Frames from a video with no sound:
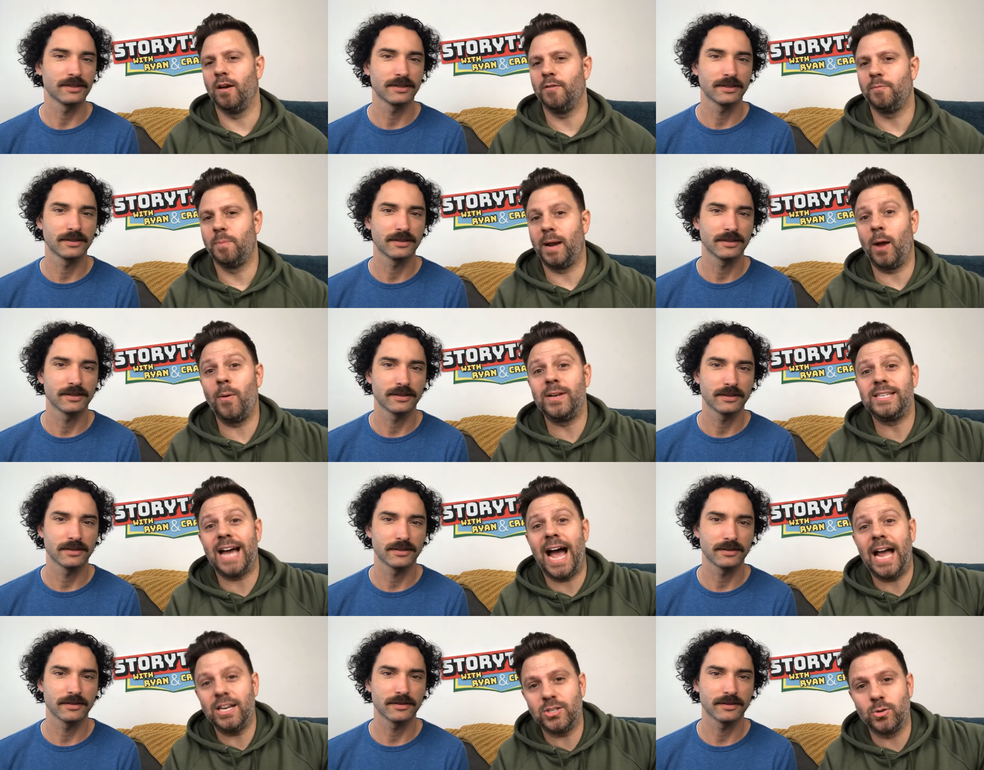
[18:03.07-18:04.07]
Speaker 1: of. But I went to
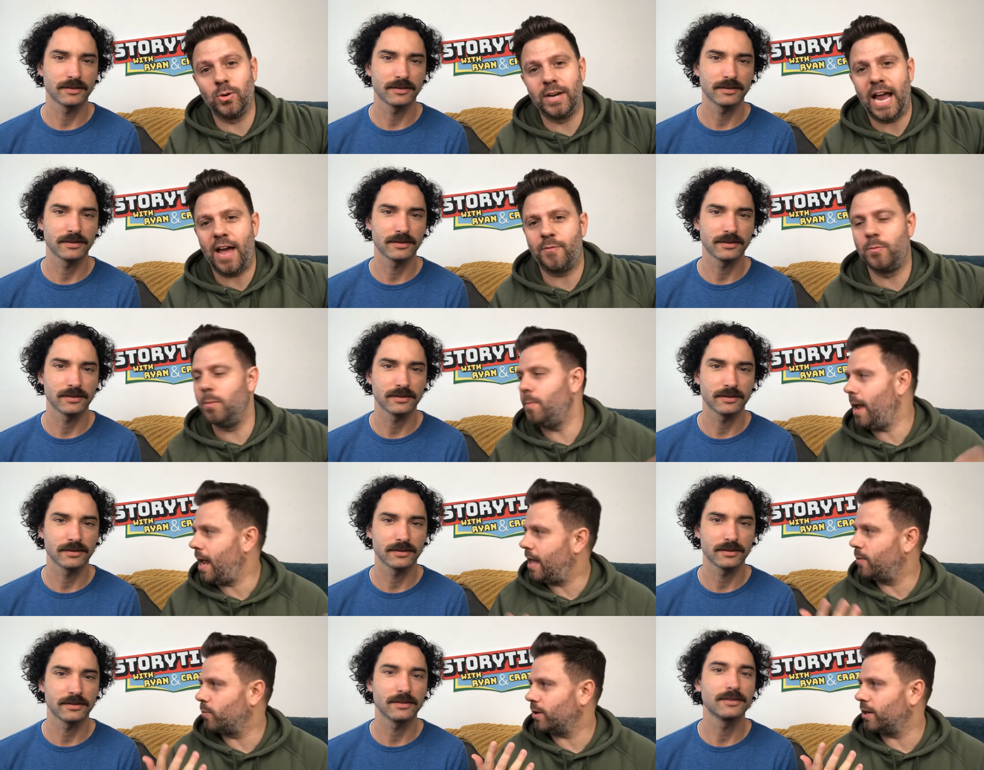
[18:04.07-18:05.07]
high school in Half Moon
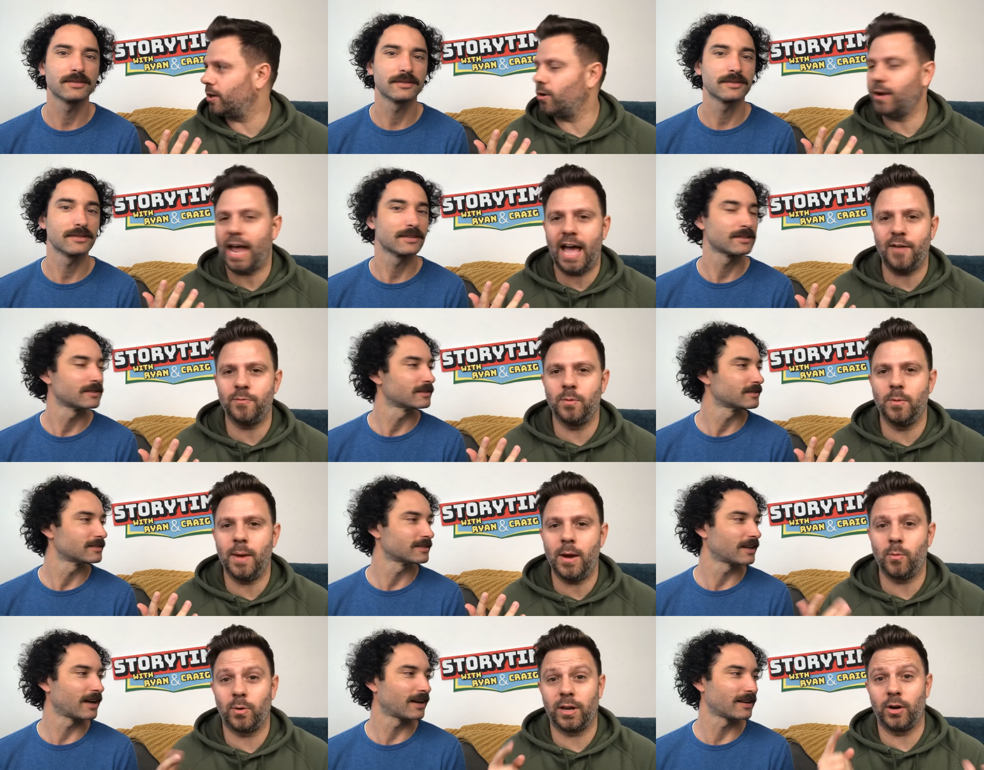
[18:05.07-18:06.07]
Bay, and we're gonna go to Half Moon Bay.
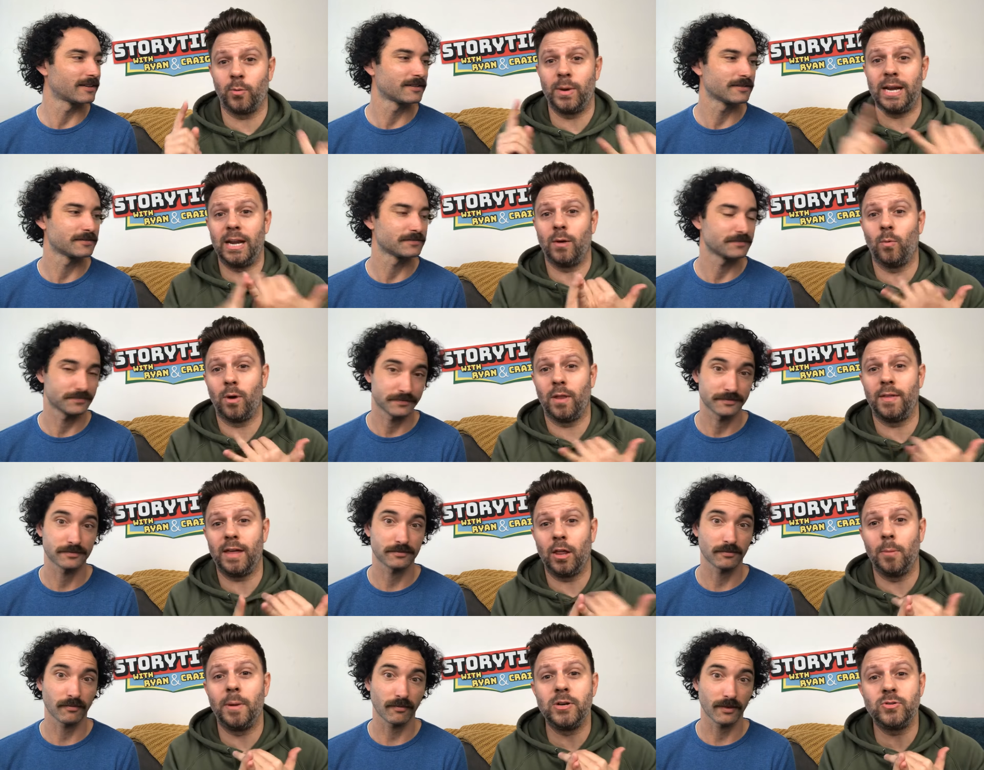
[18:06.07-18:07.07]
Yeah. We're gonna read at one of the
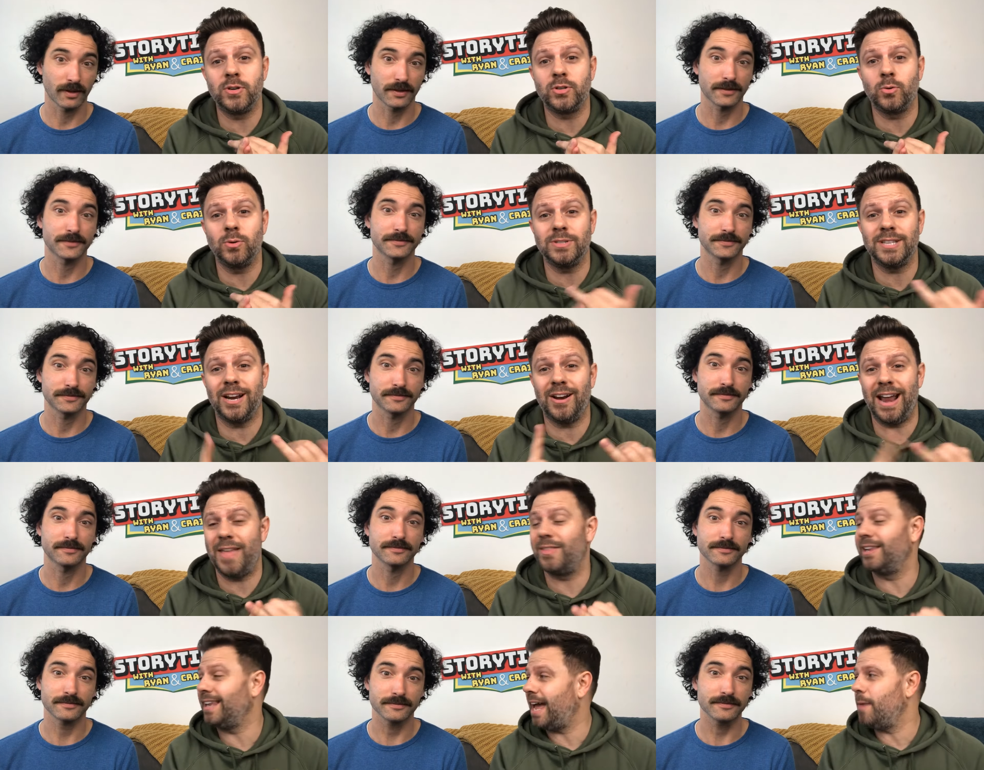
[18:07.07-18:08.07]
elementary schools there
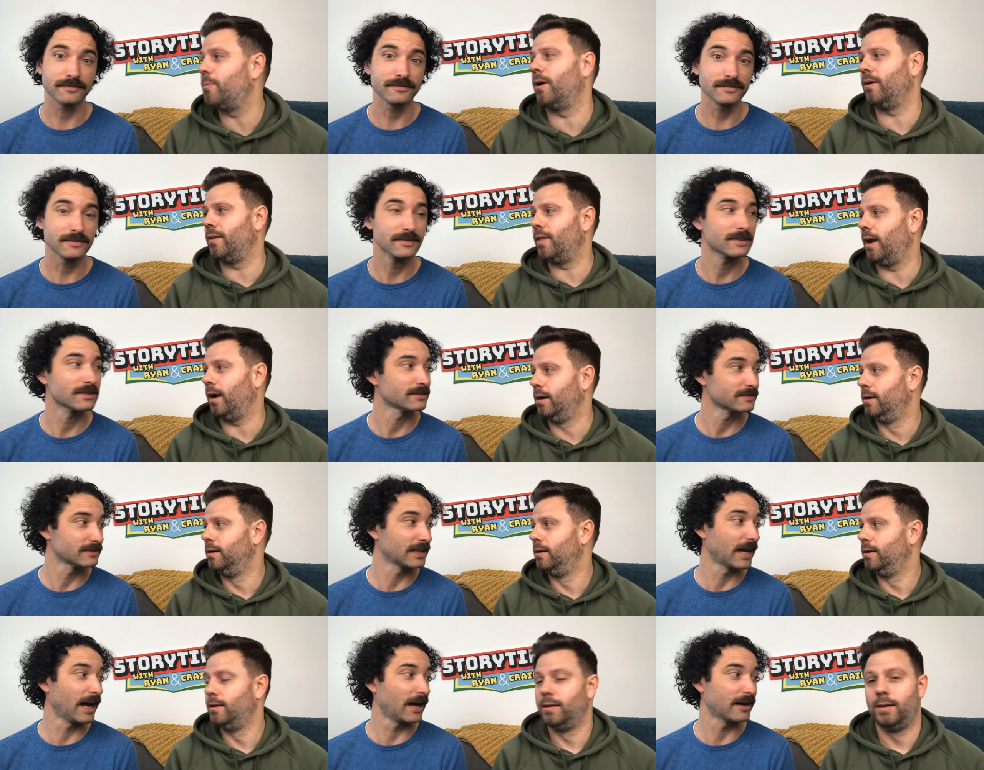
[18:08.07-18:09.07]
and the library there.
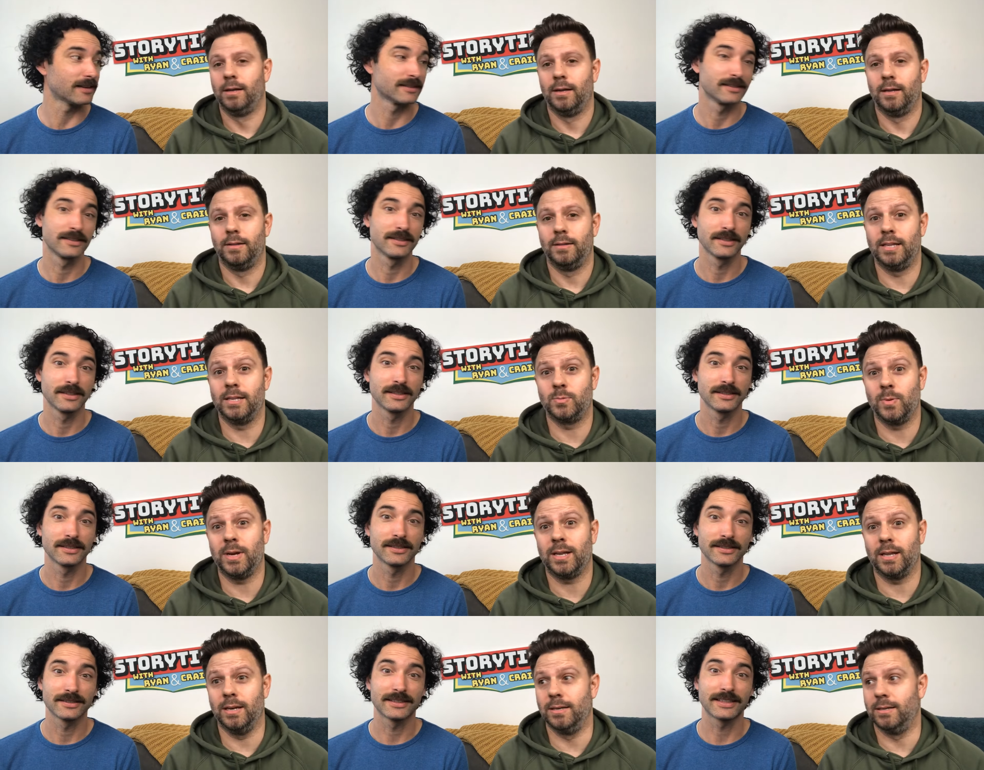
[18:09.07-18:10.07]
Speaker 2: Yeah. This
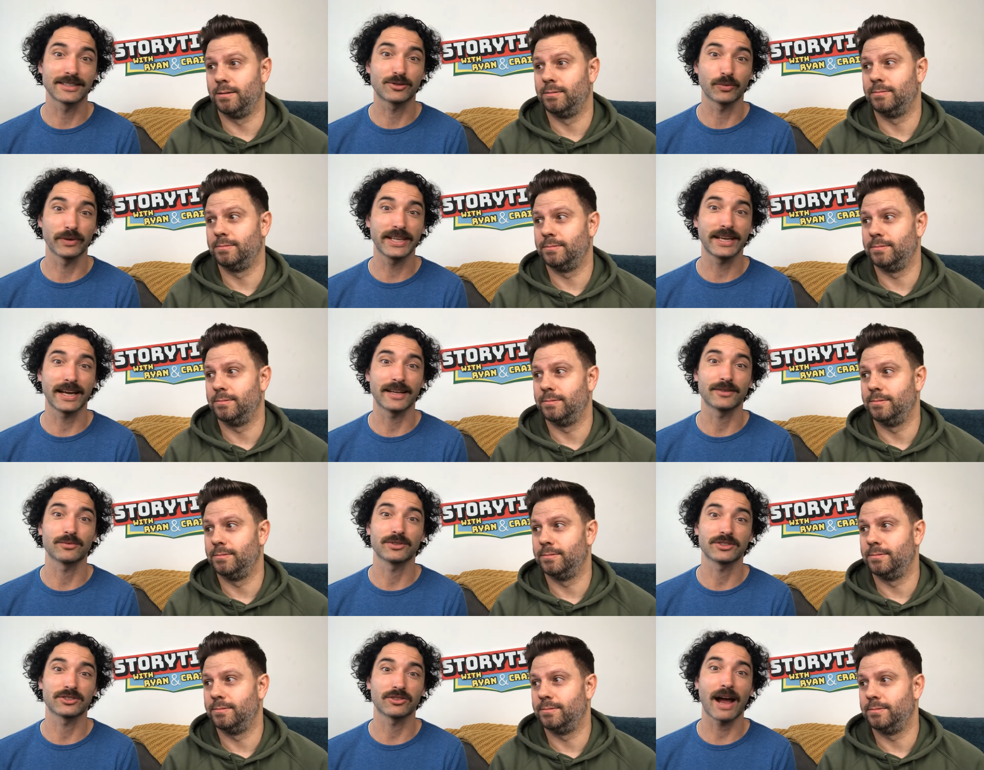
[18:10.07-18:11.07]
weekend. This weekend.
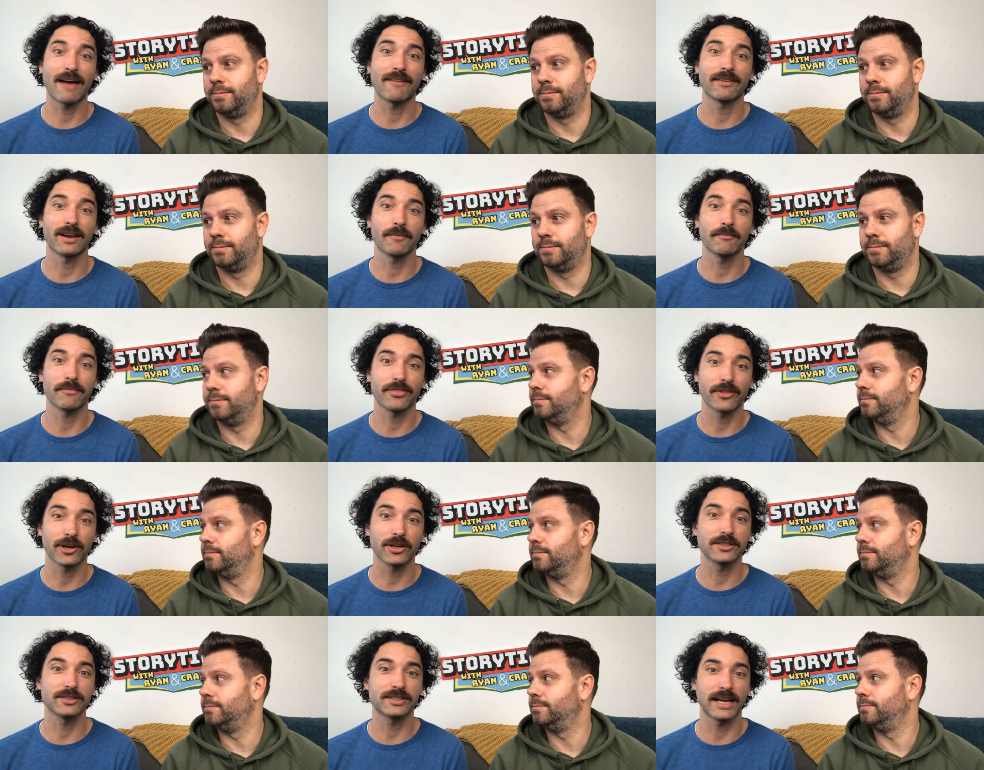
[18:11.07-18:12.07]
We're driving up
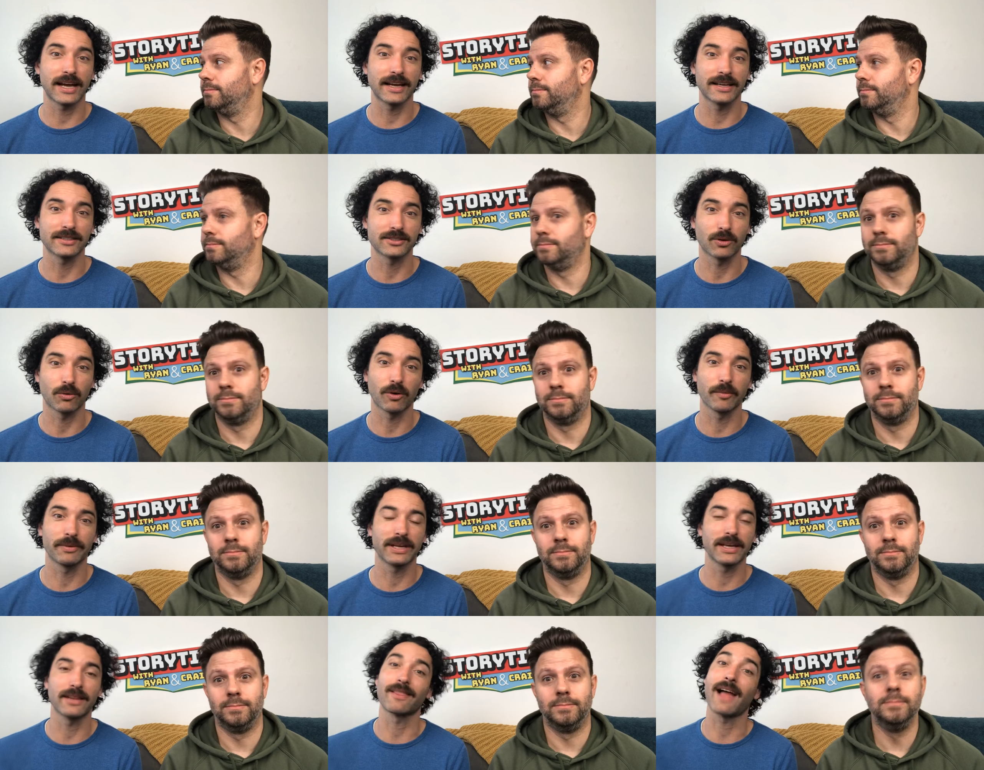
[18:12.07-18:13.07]
Thursday. So we'll
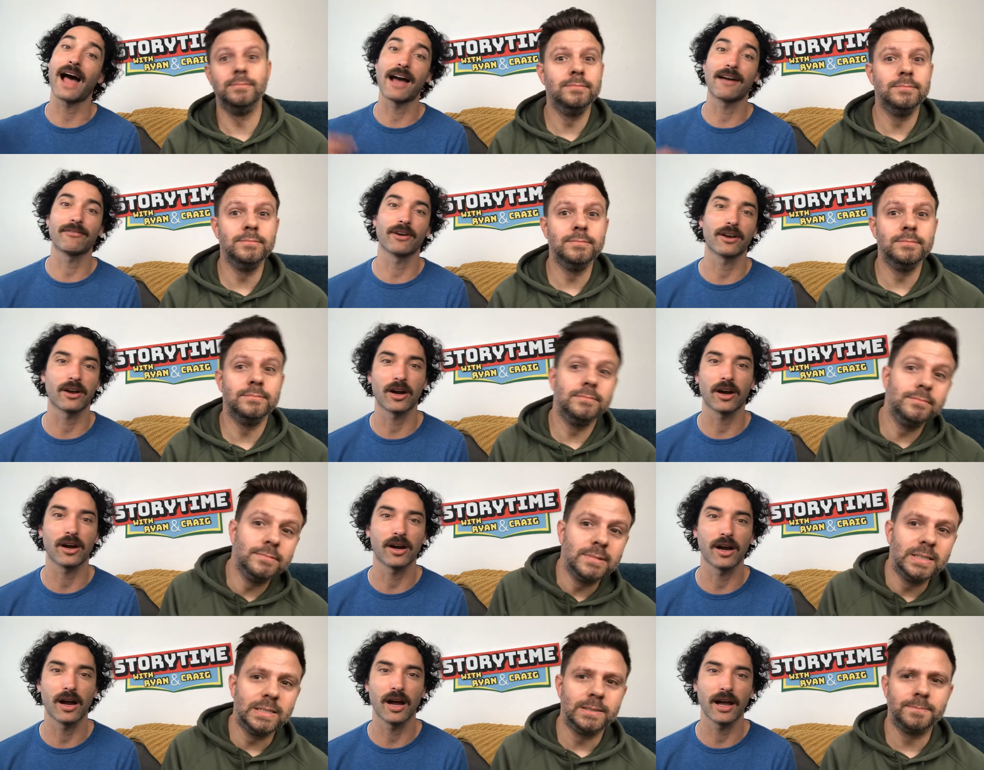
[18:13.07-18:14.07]
be live on our